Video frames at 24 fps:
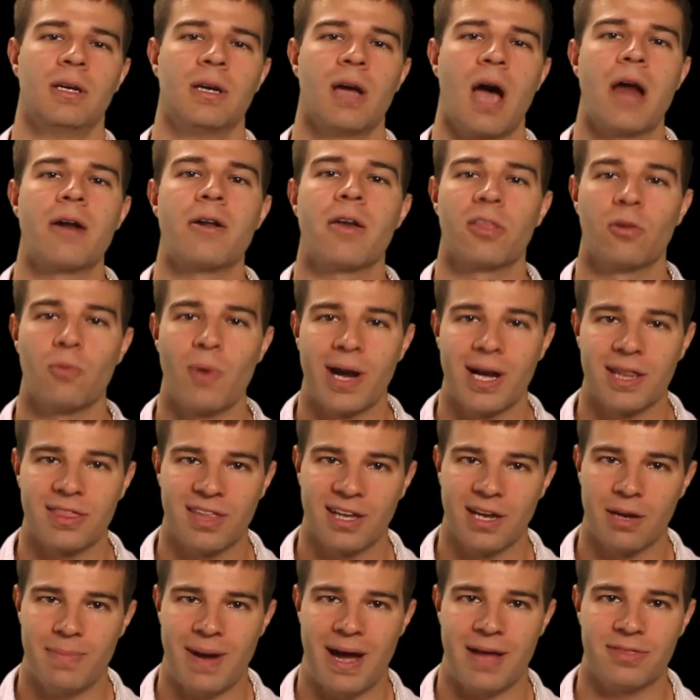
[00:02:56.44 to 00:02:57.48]
Another way to
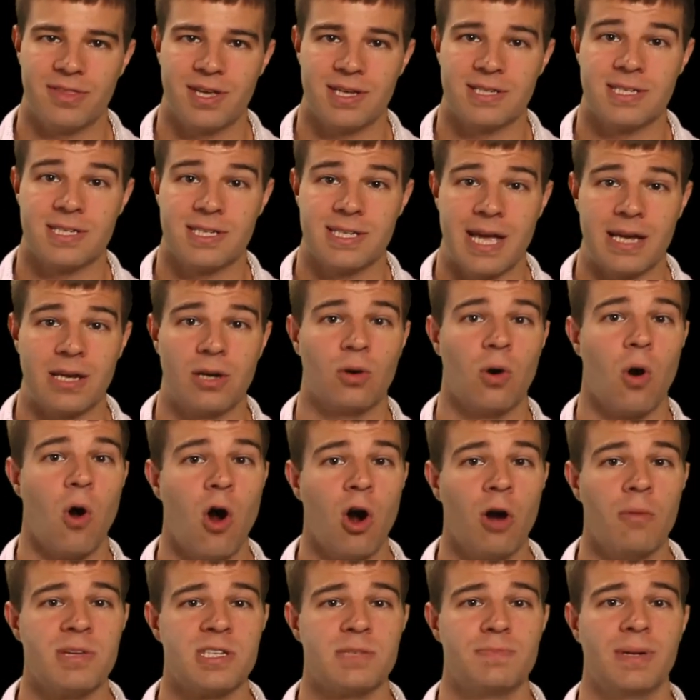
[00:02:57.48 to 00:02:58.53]
think about this is that your
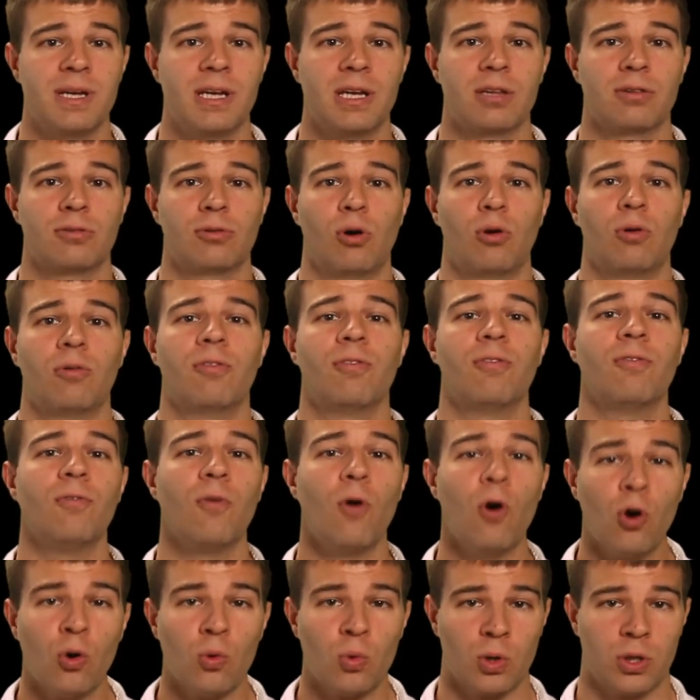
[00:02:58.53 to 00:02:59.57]
arm is being thrown
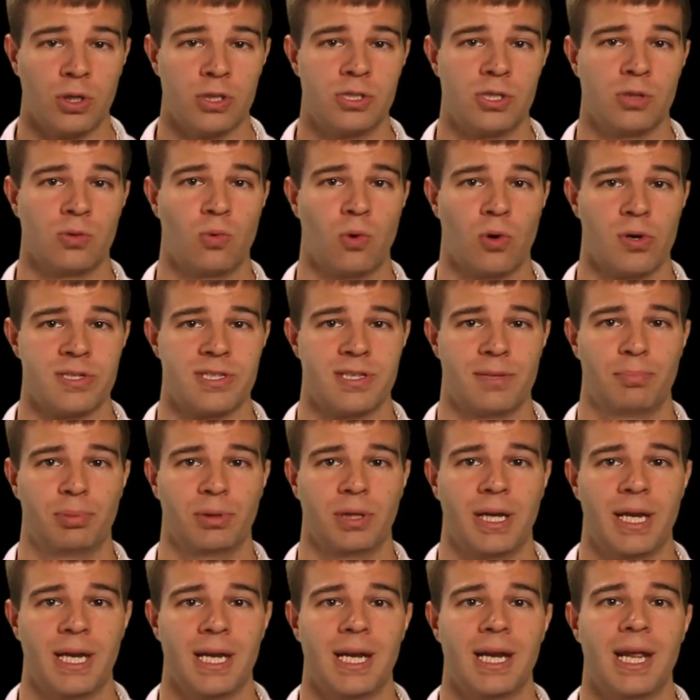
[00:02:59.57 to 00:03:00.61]
forward towards the
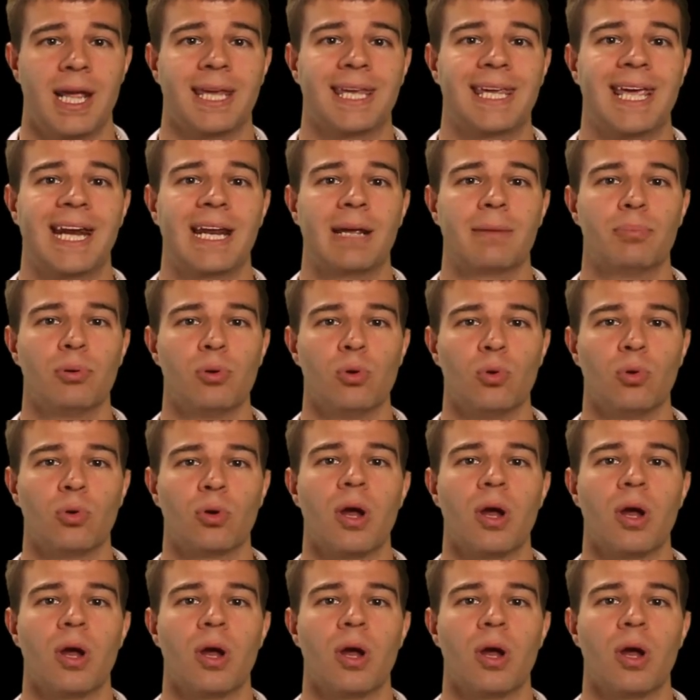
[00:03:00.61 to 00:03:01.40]
plate, getting pulled